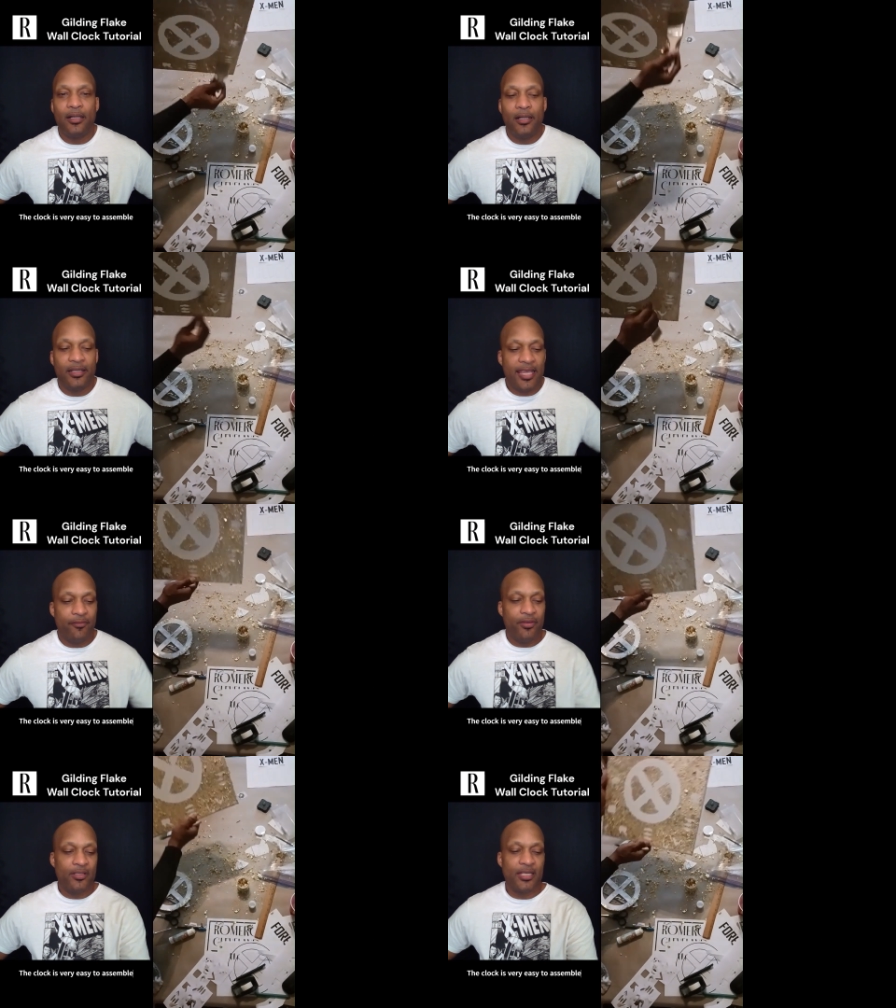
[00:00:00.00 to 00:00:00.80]

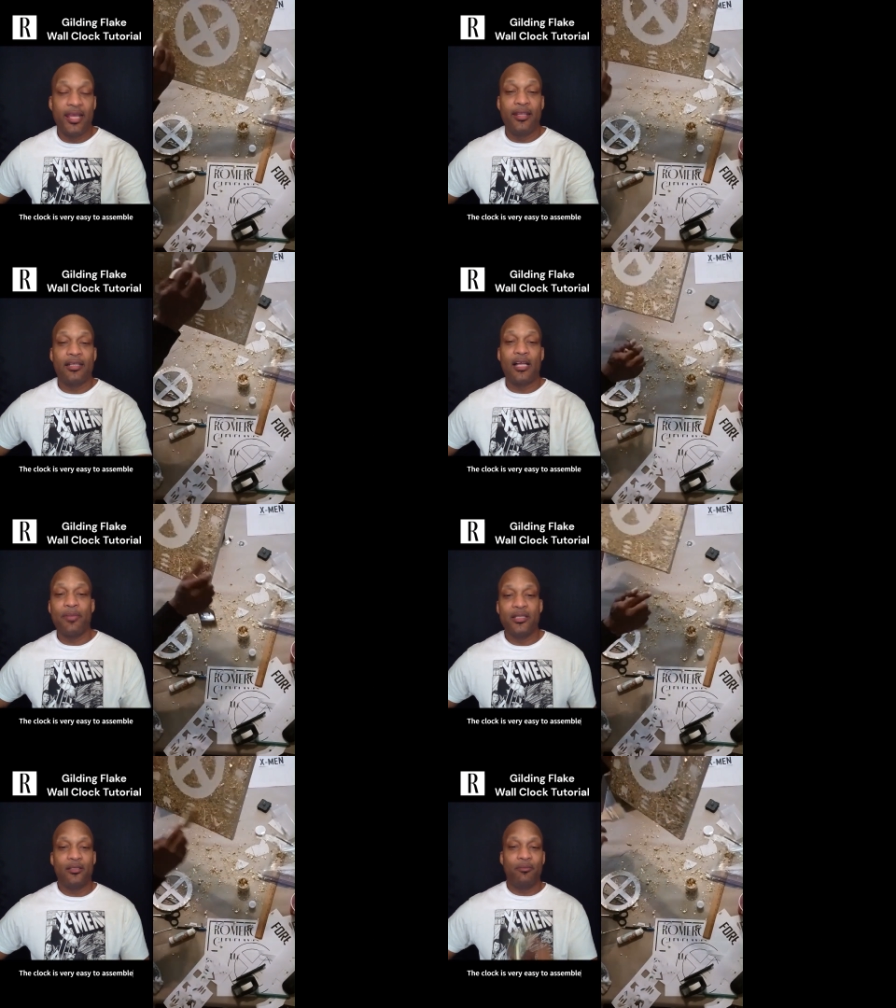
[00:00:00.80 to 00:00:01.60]
canvas, and the clock
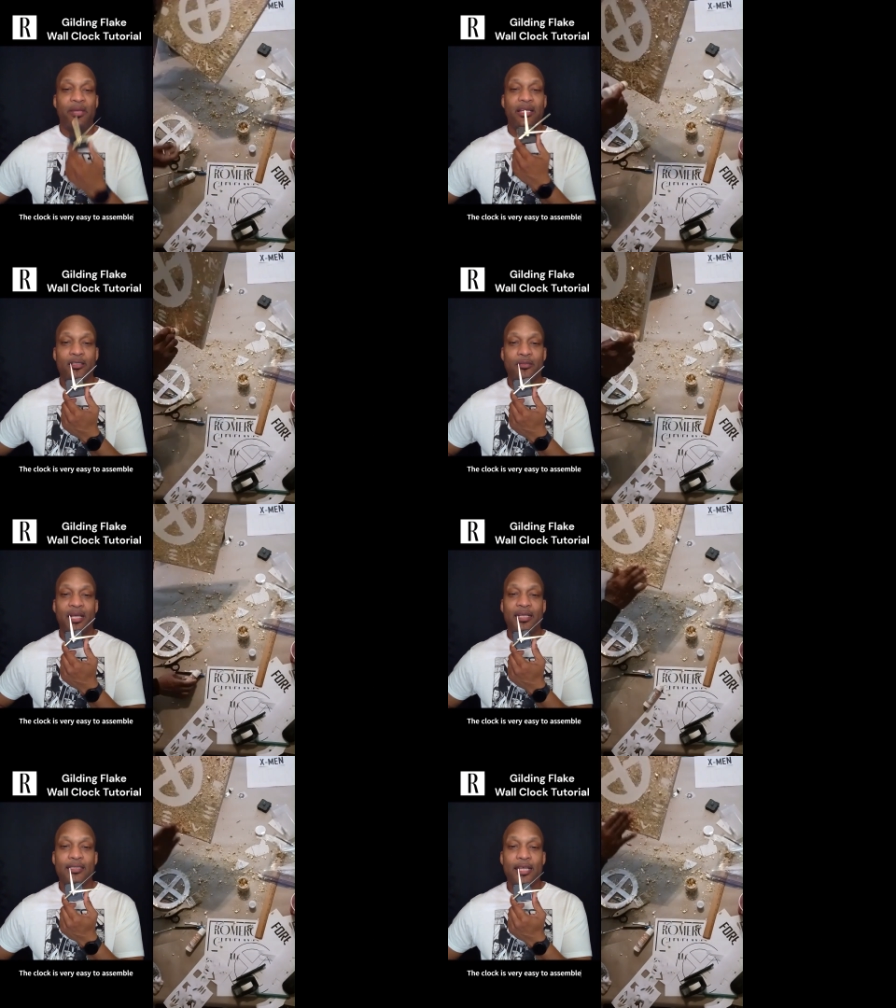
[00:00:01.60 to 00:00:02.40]
mechanism,
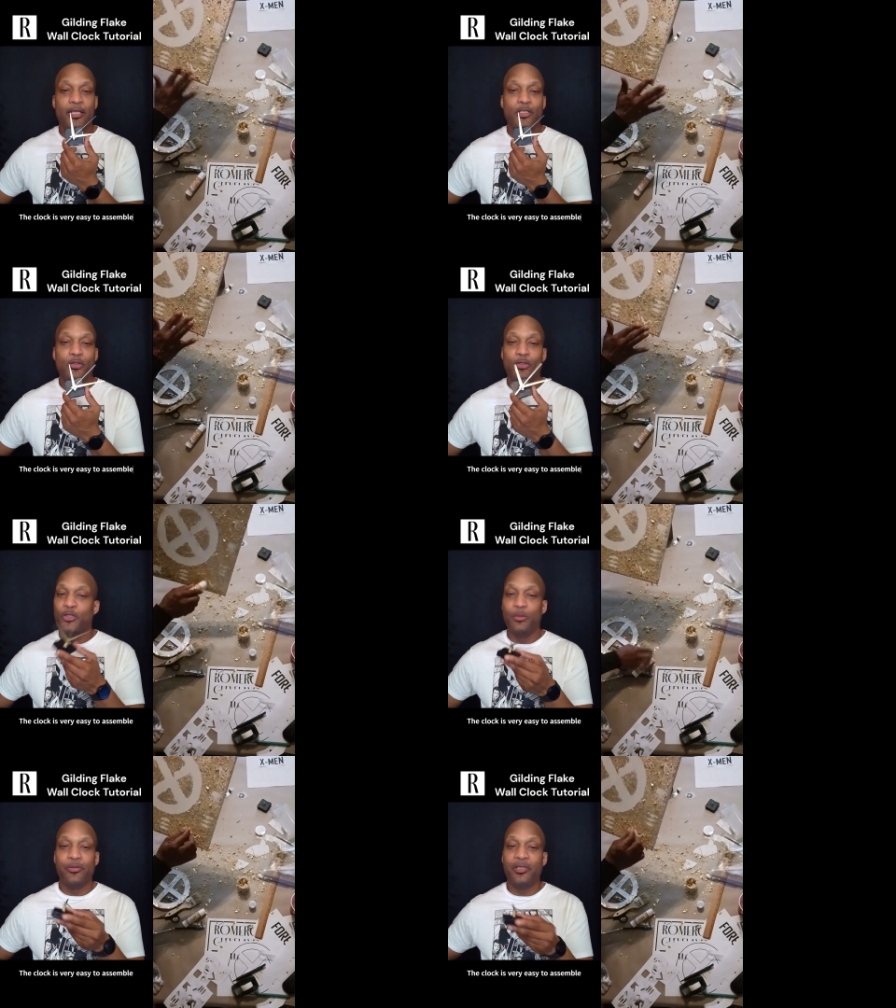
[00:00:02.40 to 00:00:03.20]
like I said, it's
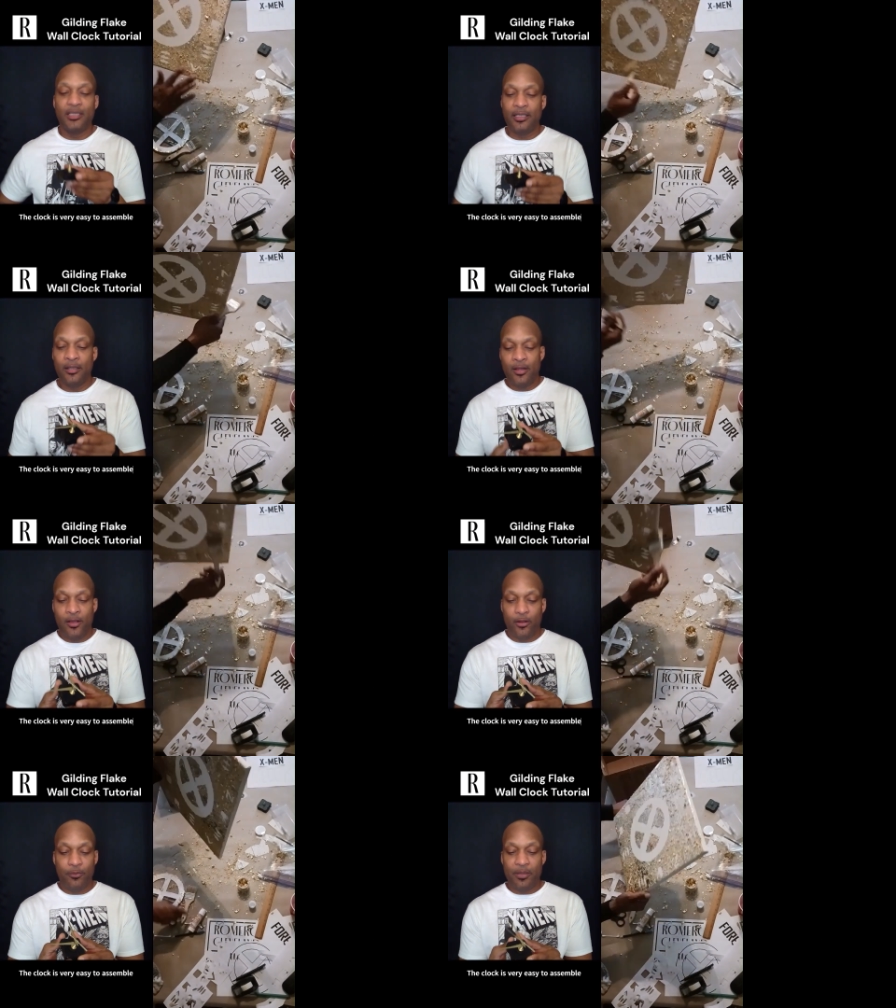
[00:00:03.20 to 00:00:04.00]
super easy,
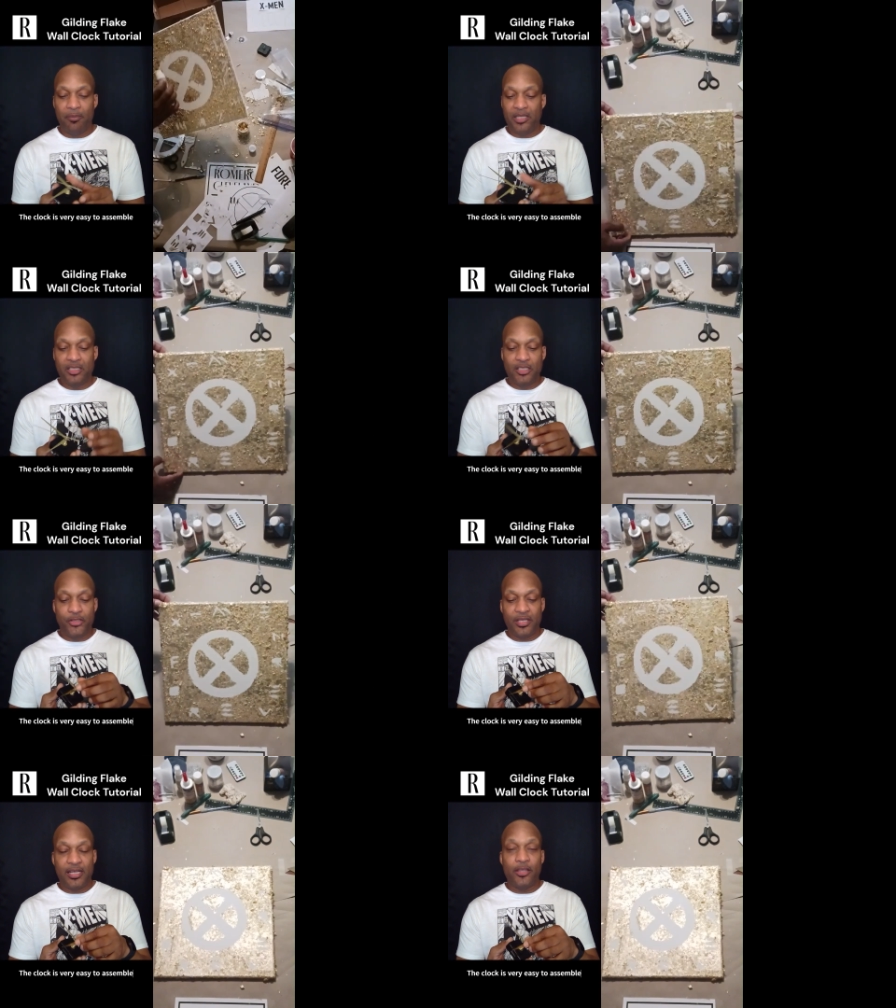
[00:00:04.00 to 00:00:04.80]
much
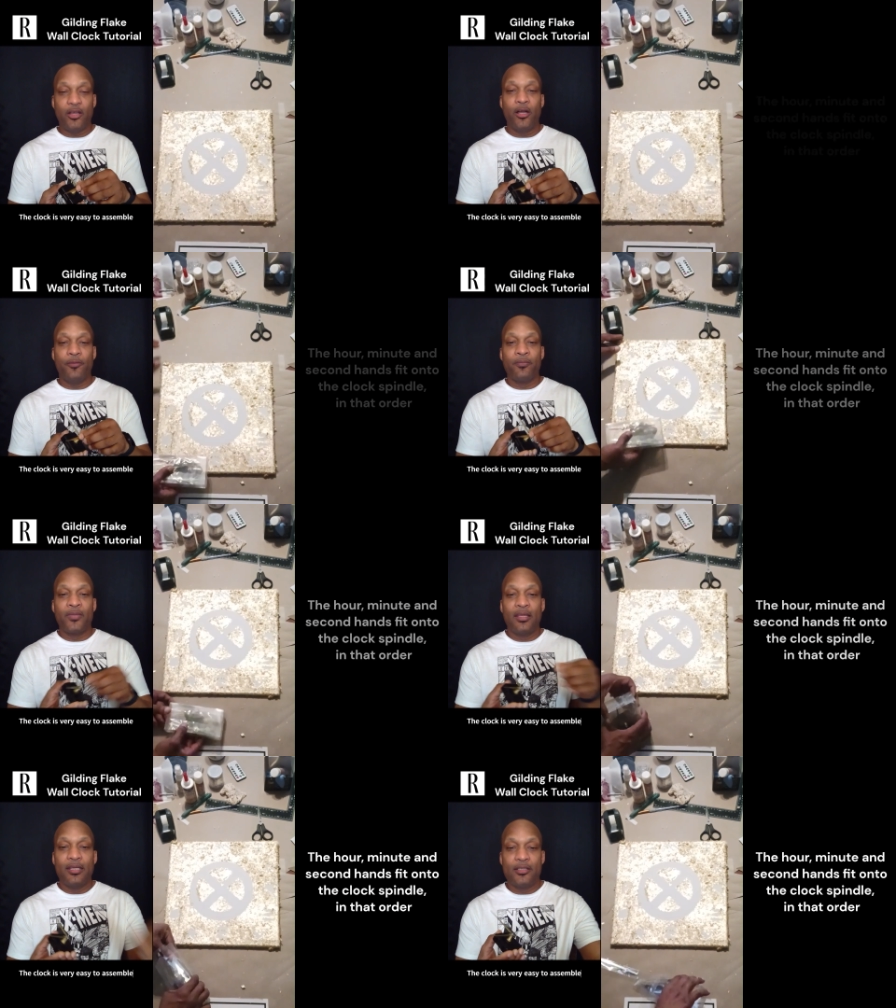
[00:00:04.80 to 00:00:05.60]
easier than I thought.
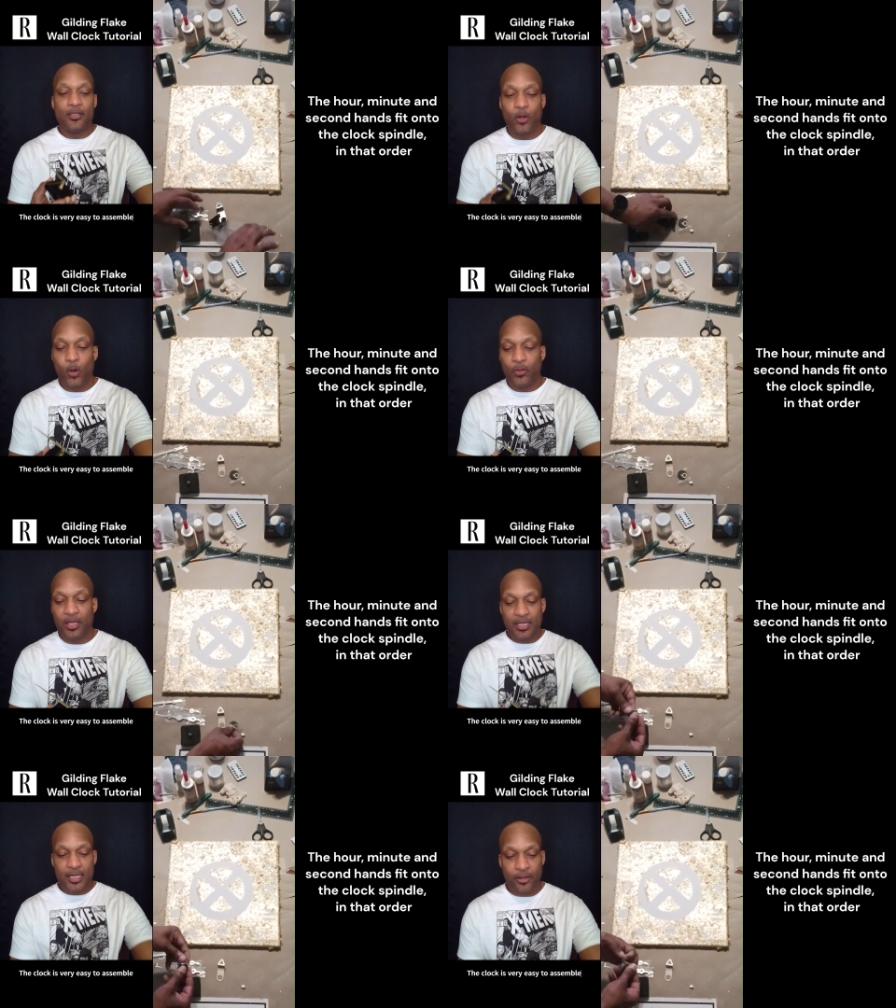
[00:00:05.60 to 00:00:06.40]
This is the whole
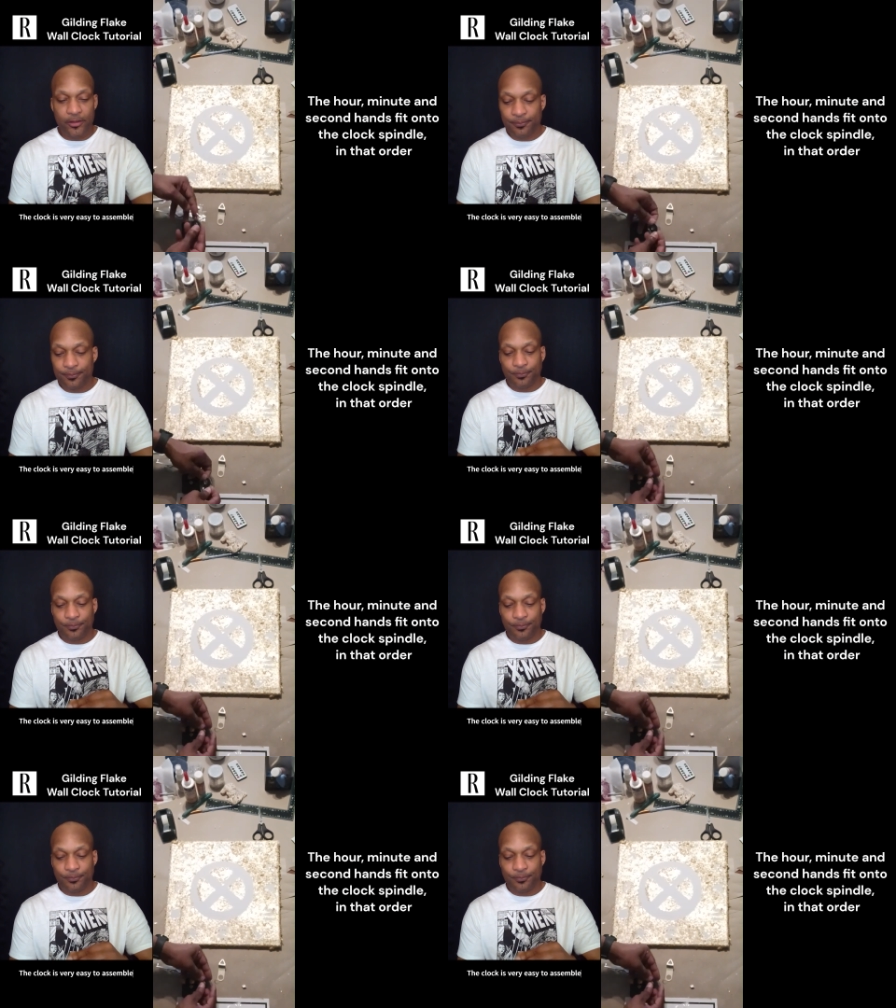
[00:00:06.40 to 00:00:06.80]
thing here.